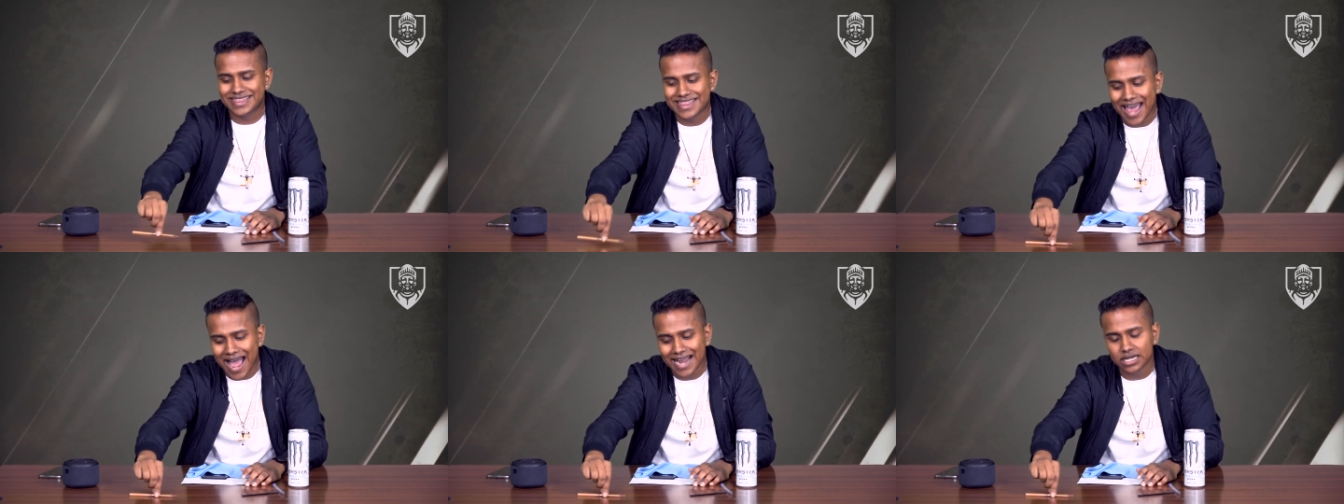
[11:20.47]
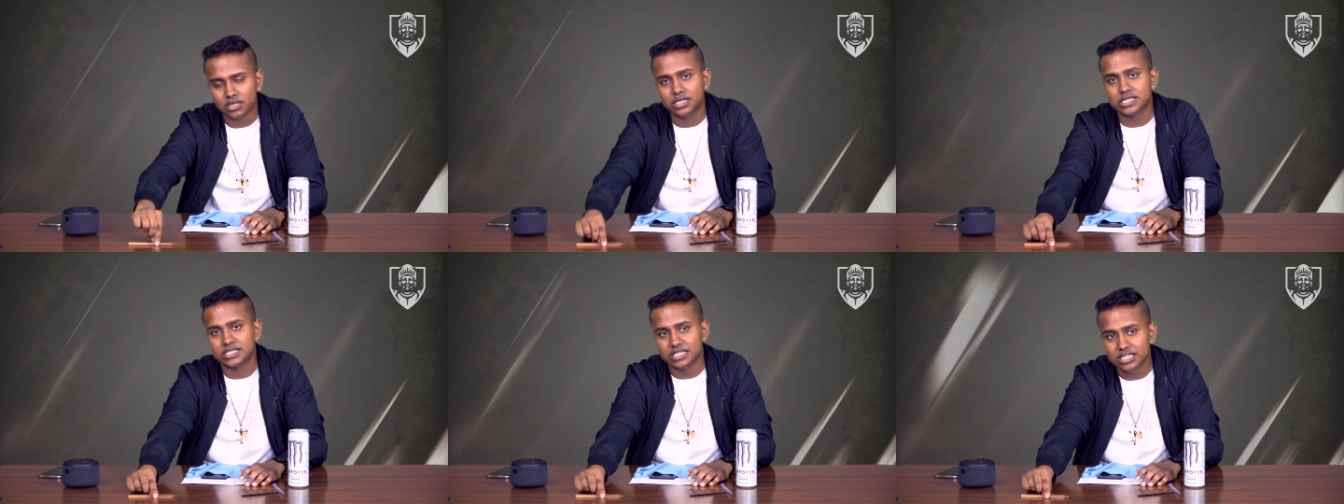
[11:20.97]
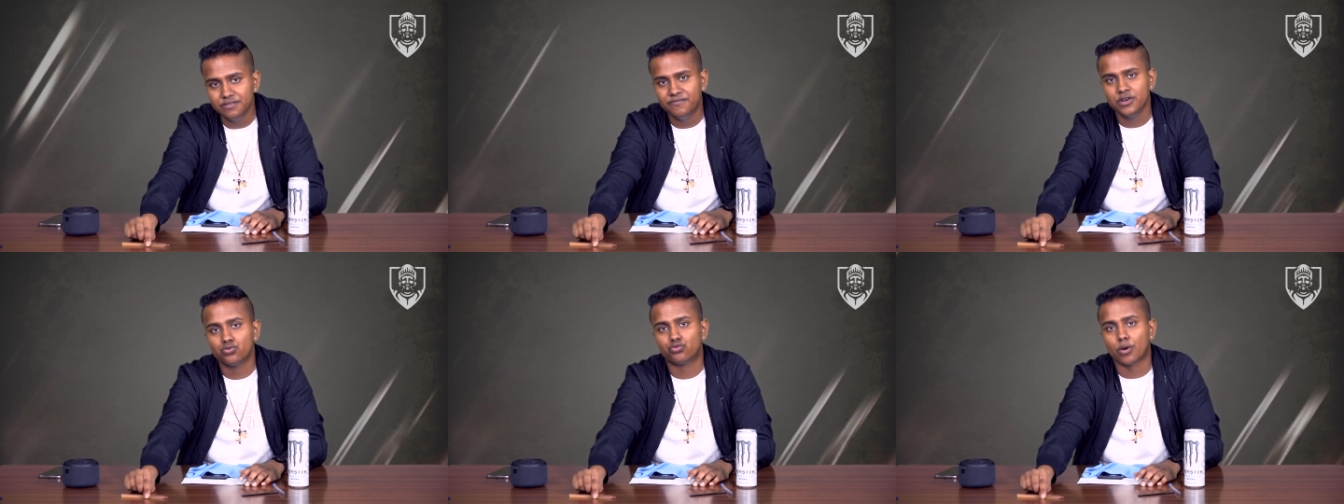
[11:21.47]
that is
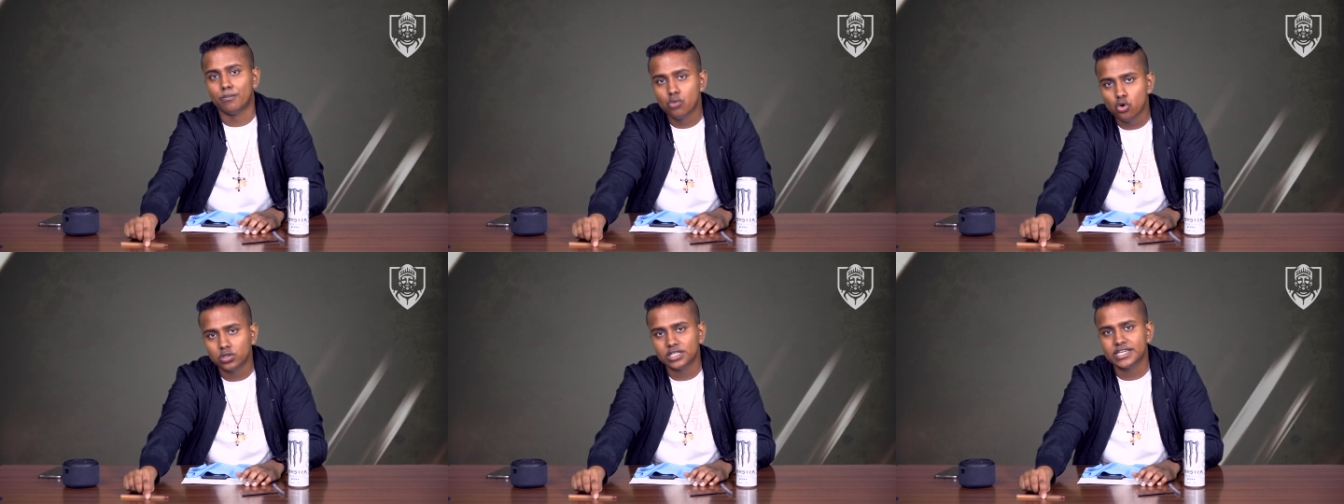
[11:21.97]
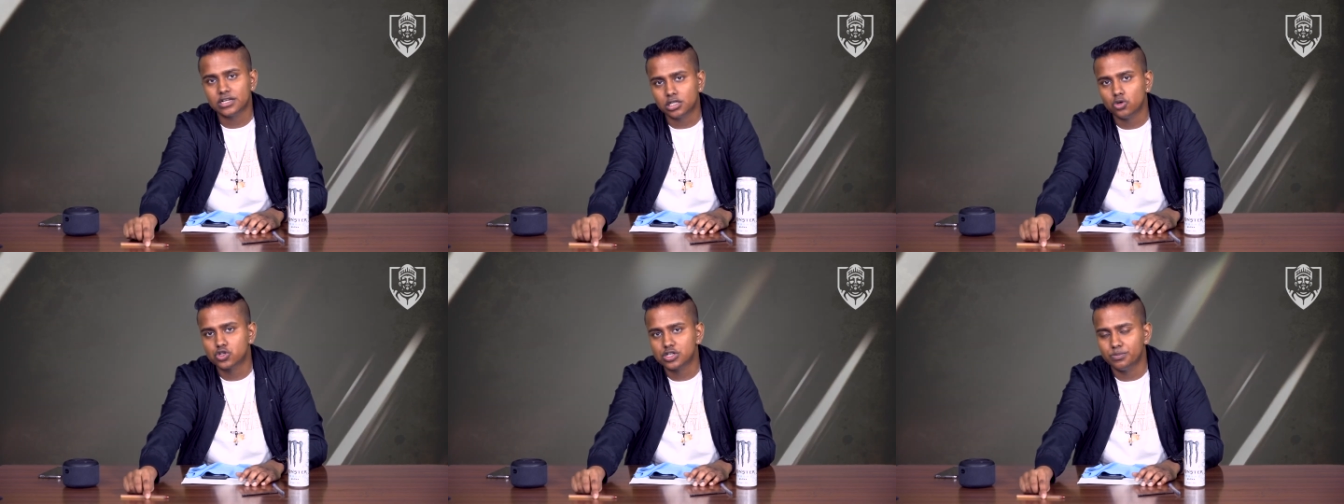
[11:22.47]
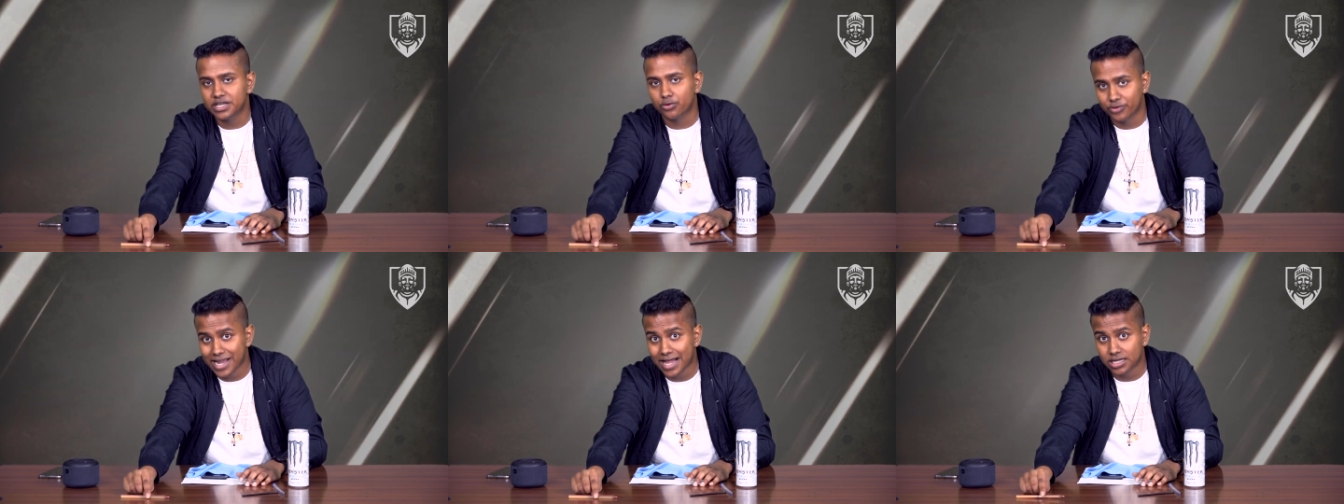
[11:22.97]
even remotely close to being a
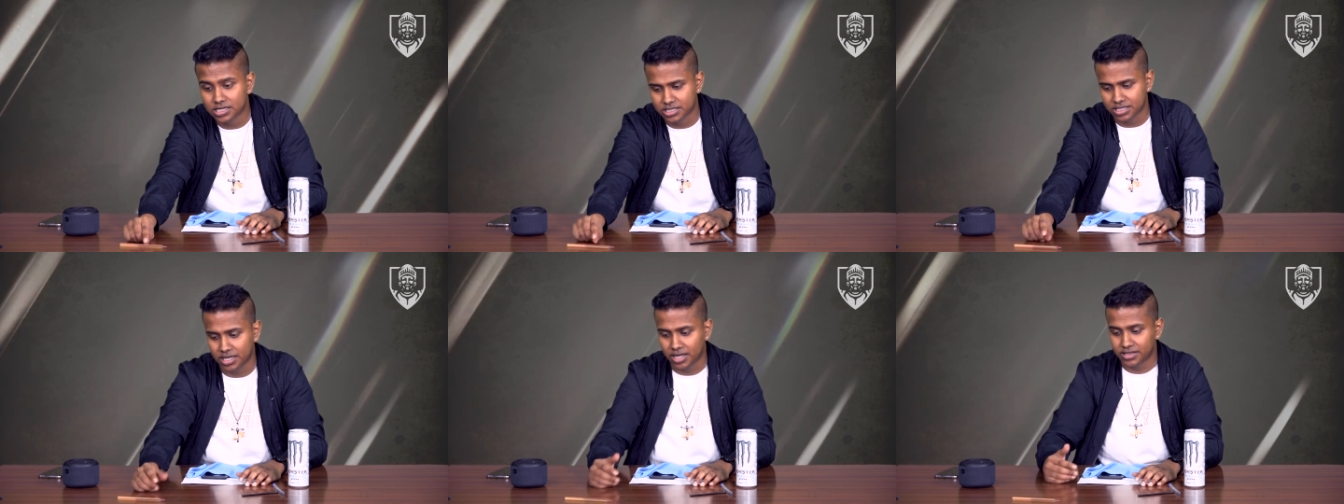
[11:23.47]
reality,